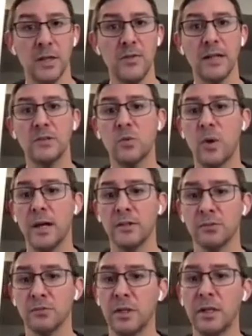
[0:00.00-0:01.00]
And that's why
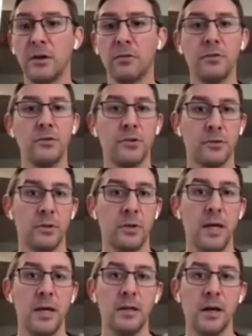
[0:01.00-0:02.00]
it's really crucial
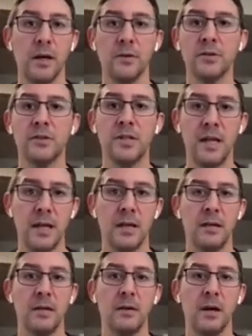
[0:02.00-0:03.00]
to
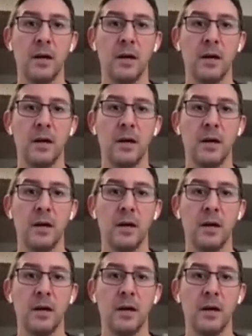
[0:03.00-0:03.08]
understand